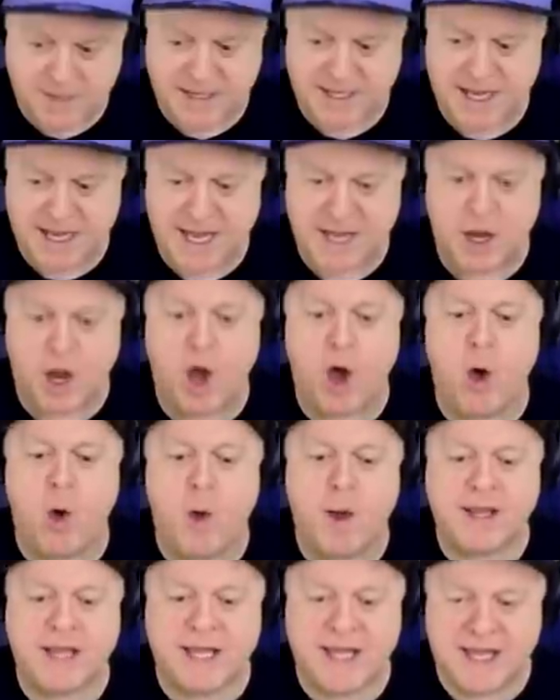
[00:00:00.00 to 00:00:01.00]
get hit. Oh,
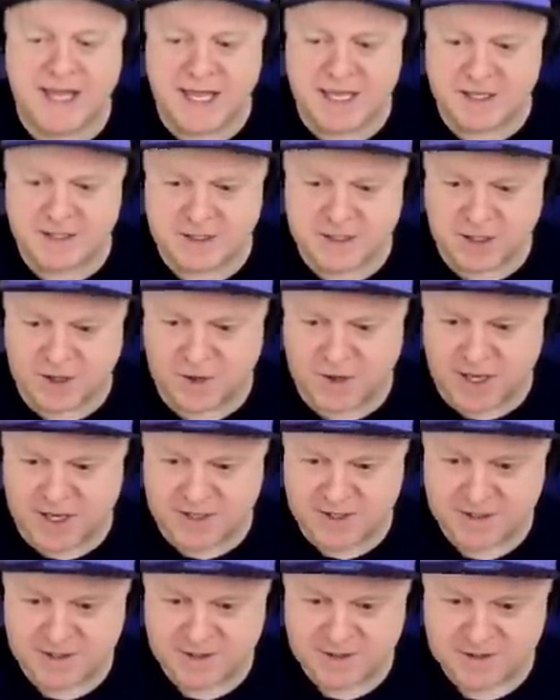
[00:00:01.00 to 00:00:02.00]
I got hit. Darn it.
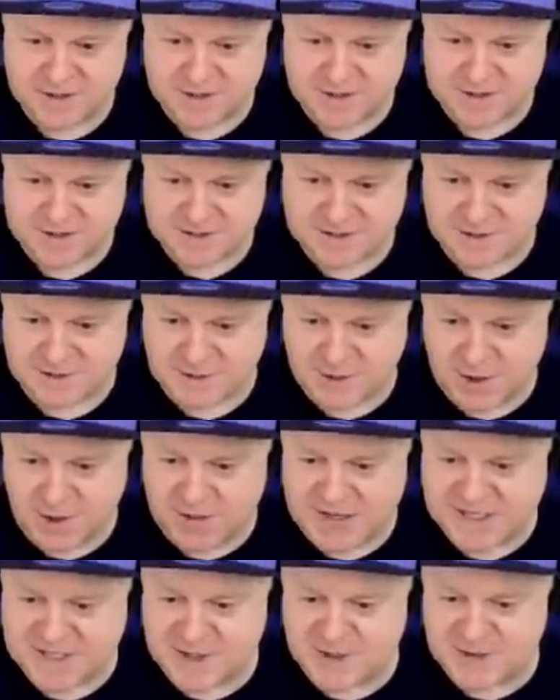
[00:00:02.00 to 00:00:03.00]
Oh,
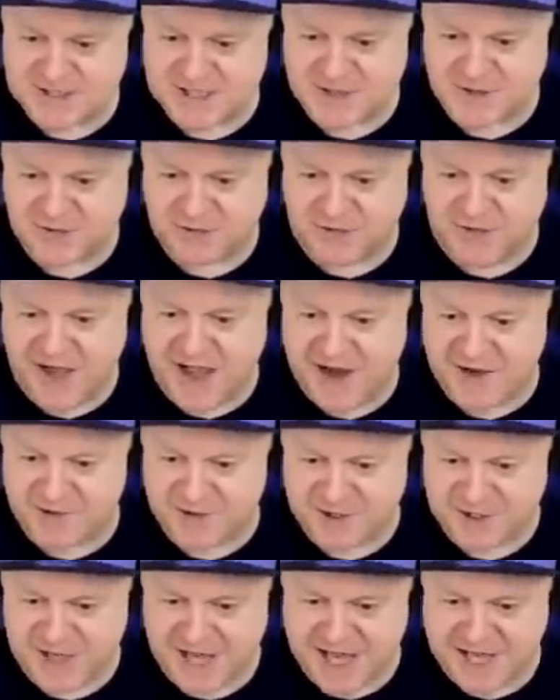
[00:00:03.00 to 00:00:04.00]
he's using his fire
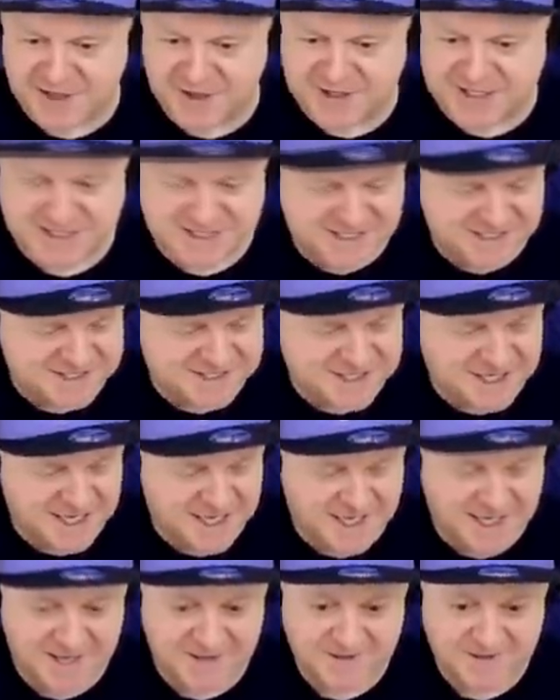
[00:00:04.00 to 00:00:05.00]
a lot. Look at this
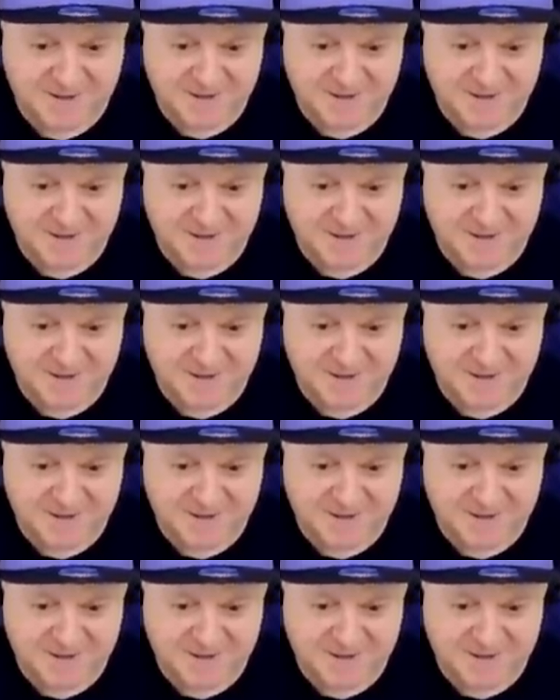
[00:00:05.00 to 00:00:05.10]
guy.